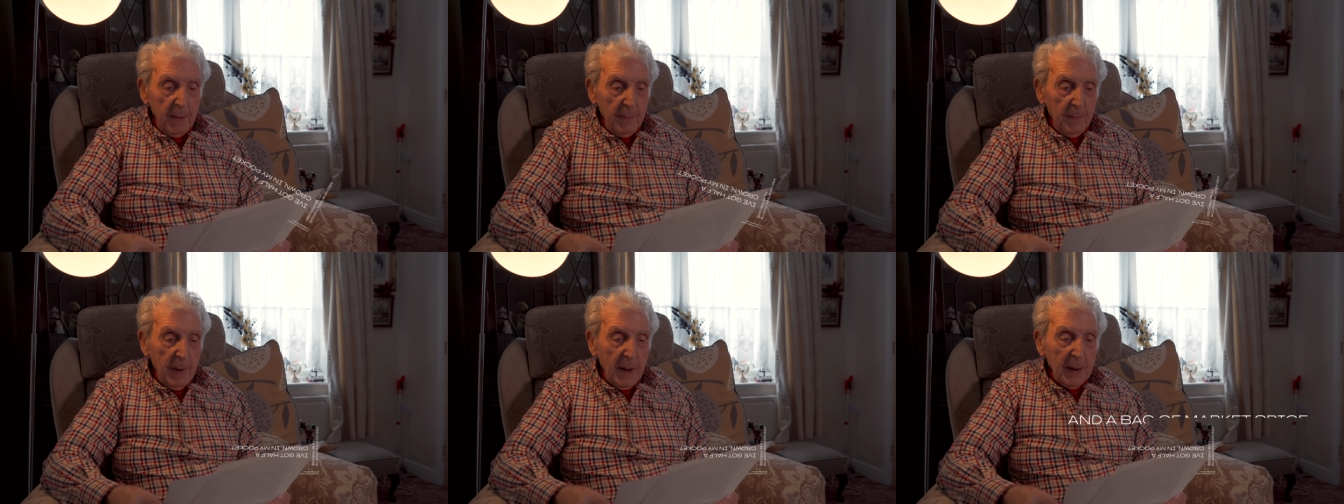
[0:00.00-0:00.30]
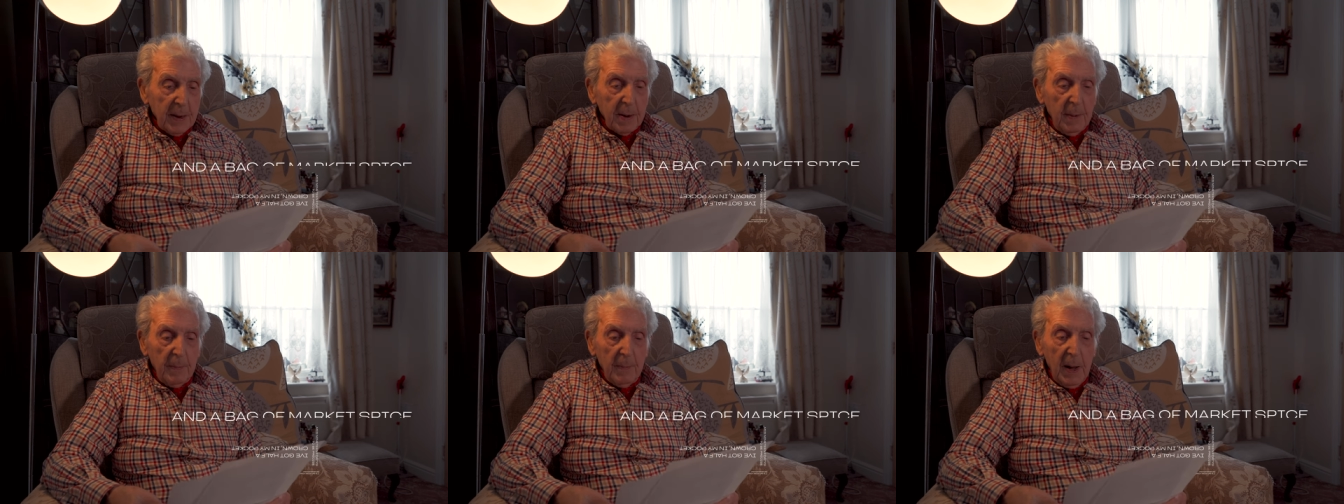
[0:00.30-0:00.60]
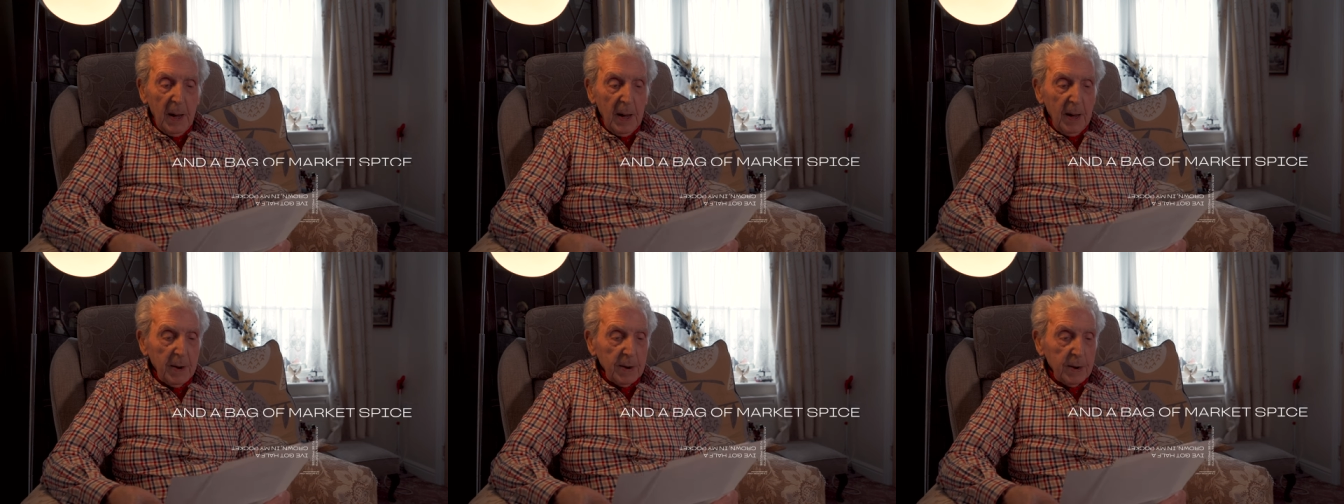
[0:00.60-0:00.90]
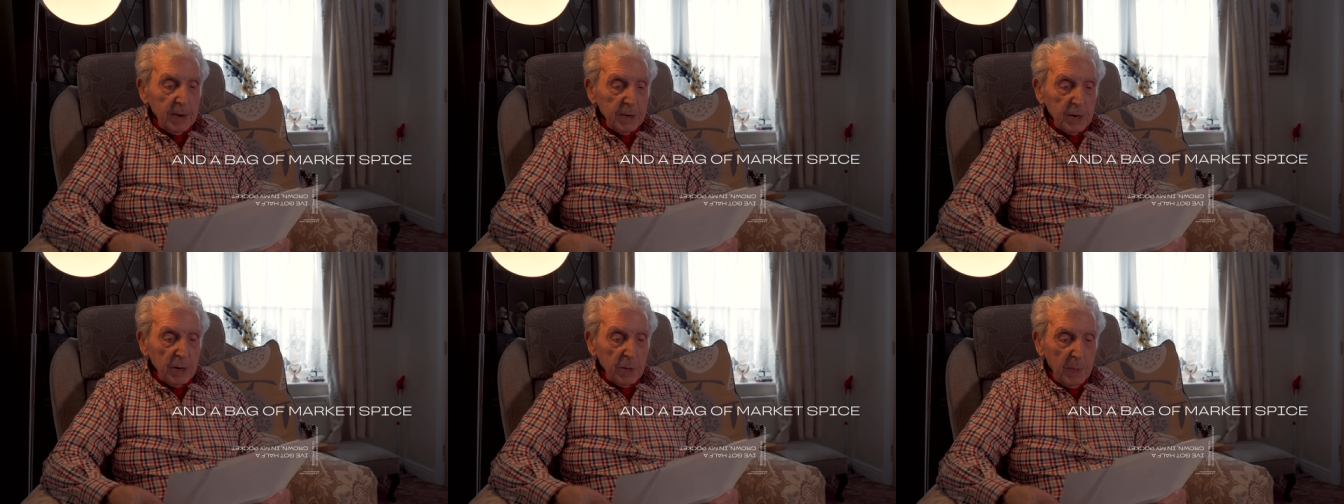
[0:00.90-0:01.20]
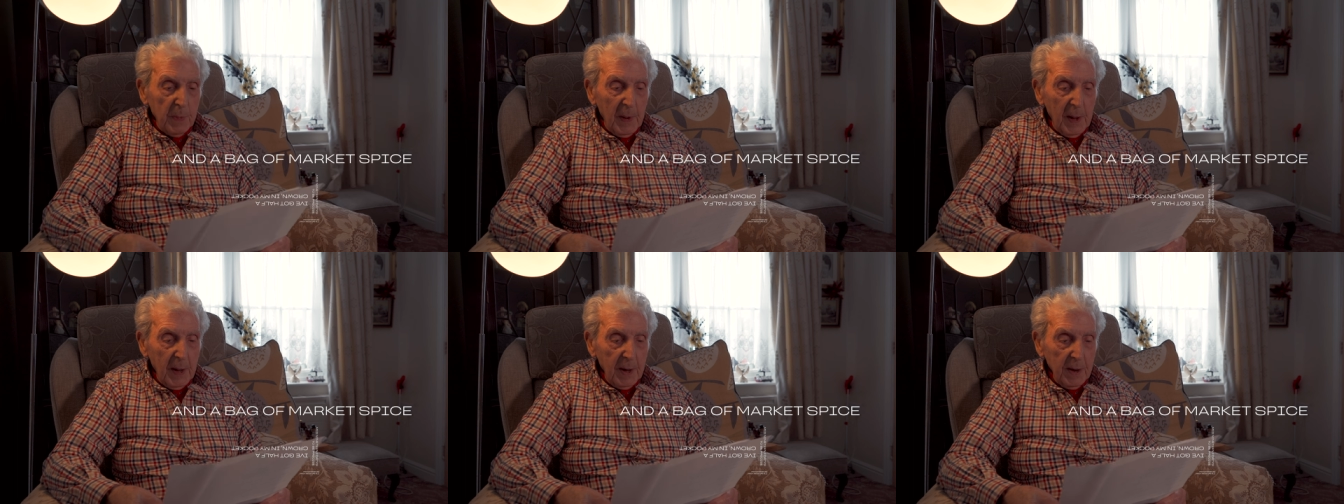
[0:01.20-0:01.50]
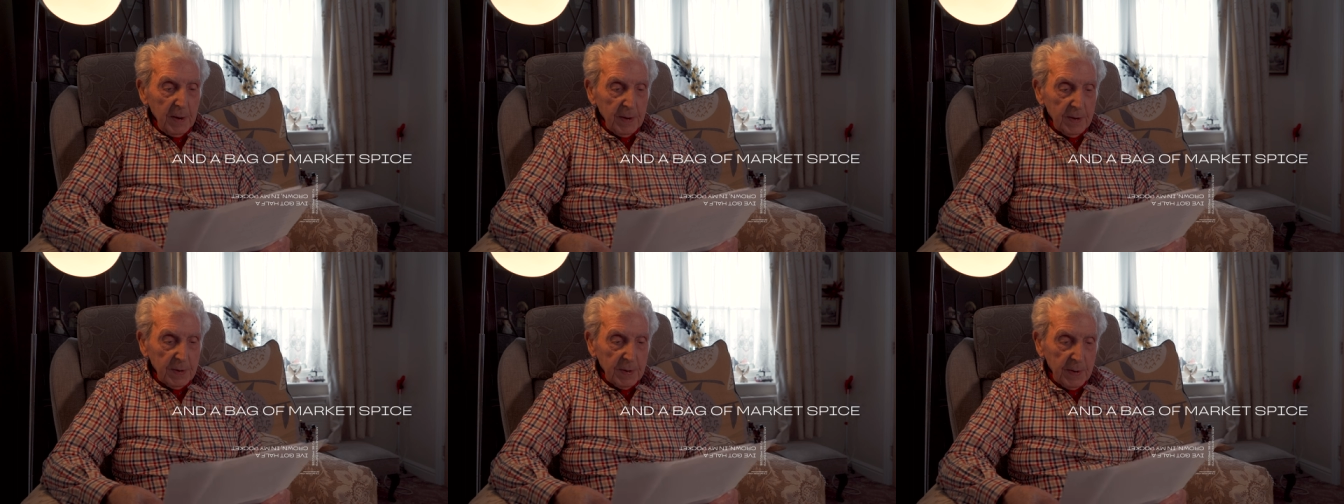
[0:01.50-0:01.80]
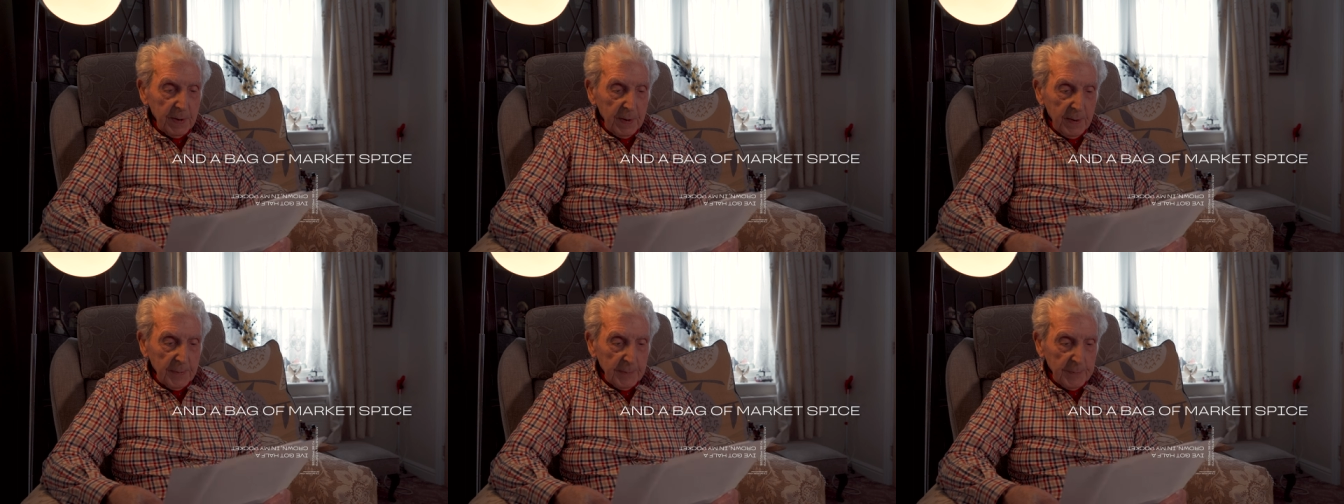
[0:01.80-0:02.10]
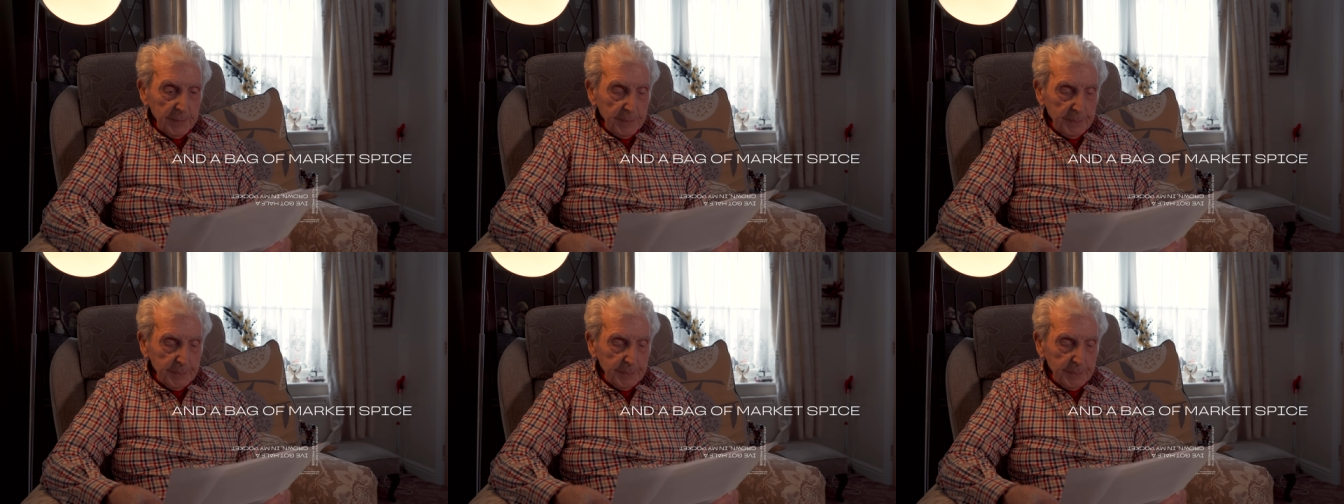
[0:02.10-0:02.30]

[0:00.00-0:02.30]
and a bag of market spice.